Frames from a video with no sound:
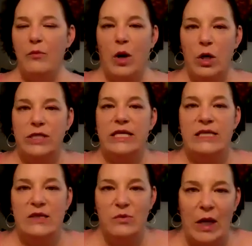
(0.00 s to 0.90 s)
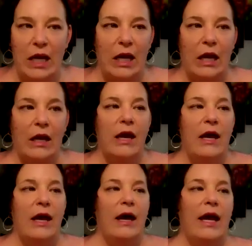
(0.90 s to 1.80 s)
participating
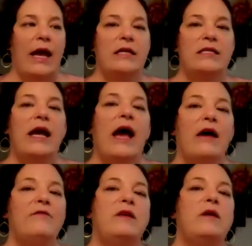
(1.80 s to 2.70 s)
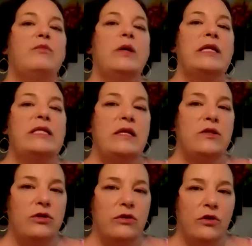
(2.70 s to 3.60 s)
and I have the ability
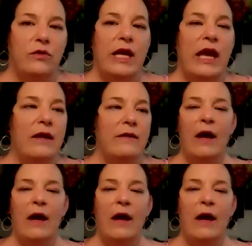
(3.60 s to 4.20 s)
to create.